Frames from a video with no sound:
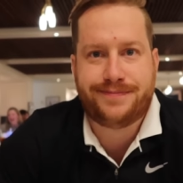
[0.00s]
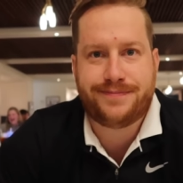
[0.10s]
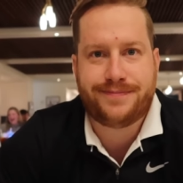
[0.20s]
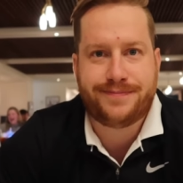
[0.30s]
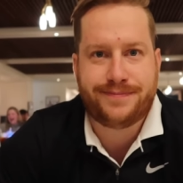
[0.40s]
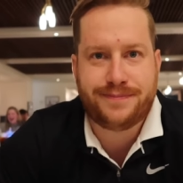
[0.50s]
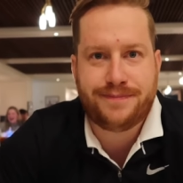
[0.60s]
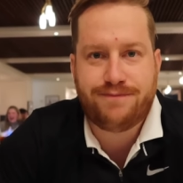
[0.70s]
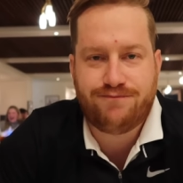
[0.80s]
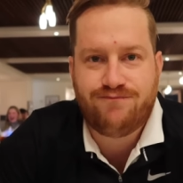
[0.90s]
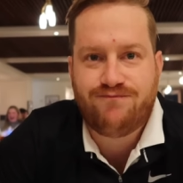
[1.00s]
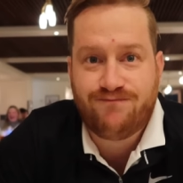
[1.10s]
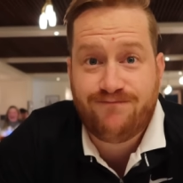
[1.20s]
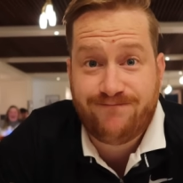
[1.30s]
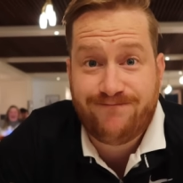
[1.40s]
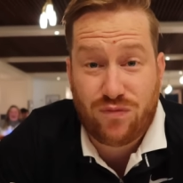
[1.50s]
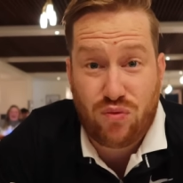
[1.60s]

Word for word: Wow, that's high for you.